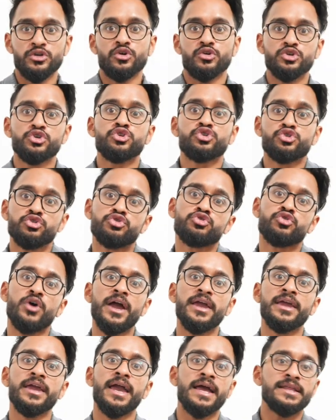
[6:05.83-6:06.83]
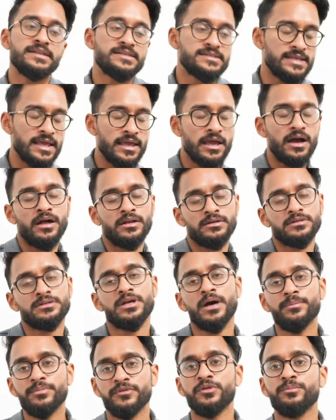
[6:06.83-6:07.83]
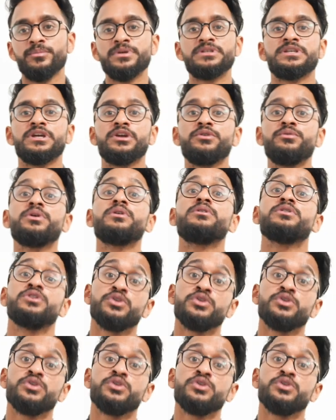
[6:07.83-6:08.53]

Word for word: You know, you should try and stay on top of the material